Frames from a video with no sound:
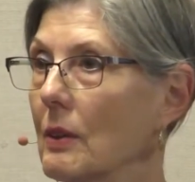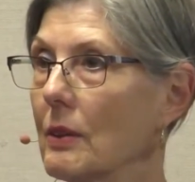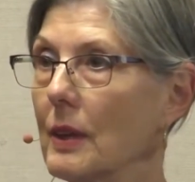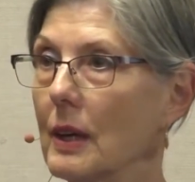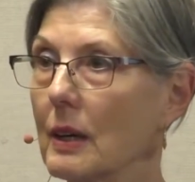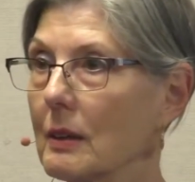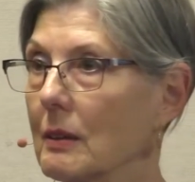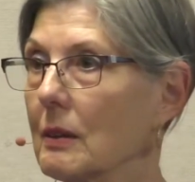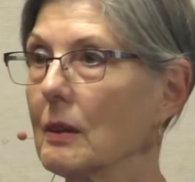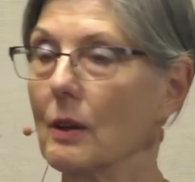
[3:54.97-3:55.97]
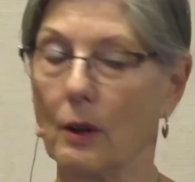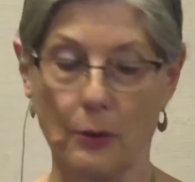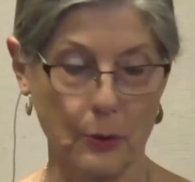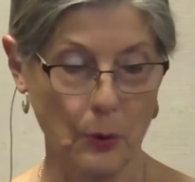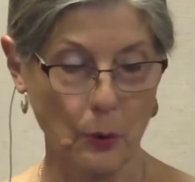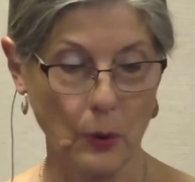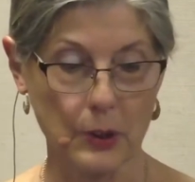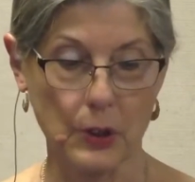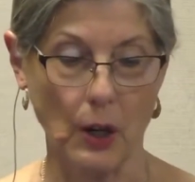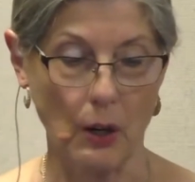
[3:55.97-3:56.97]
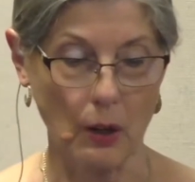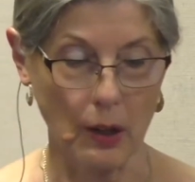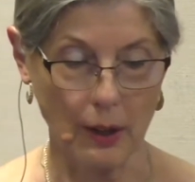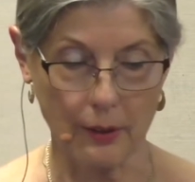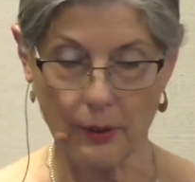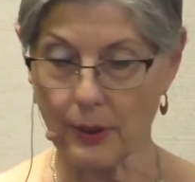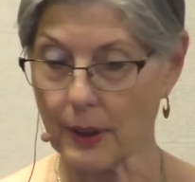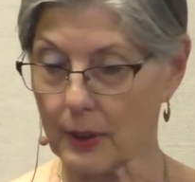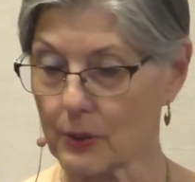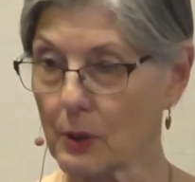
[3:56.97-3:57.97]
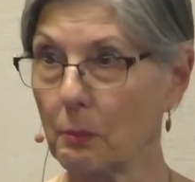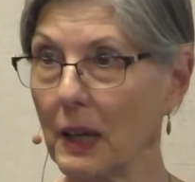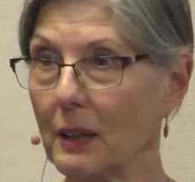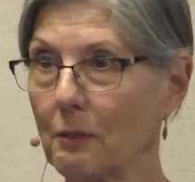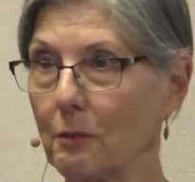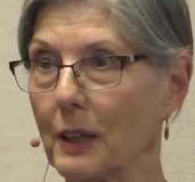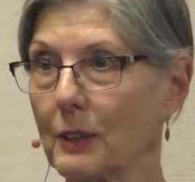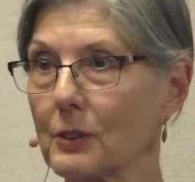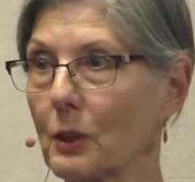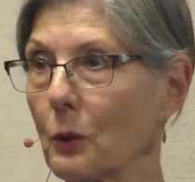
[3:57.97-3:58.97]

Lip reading: that through which all other things are manifest.